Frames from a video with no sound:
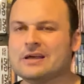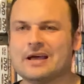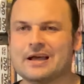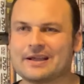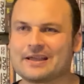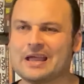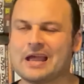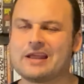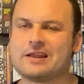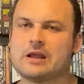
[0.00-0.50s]

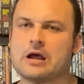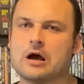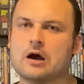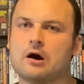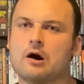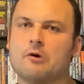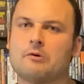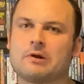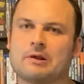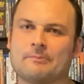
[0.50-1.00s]
again, I
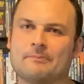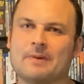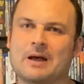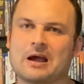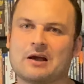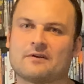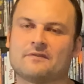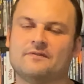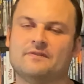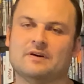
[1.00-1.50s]
hold it
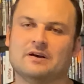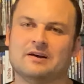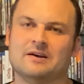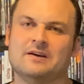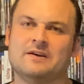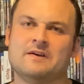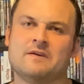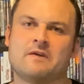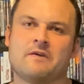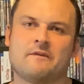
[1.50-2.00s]
back for
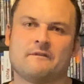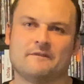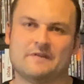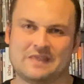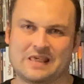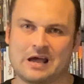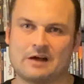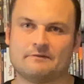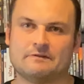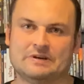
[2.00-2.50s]
for
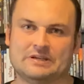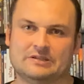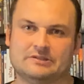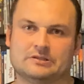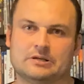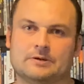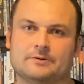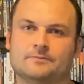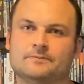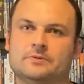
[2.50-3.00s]
that
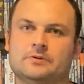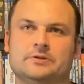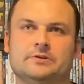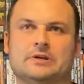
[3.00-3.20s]
reason.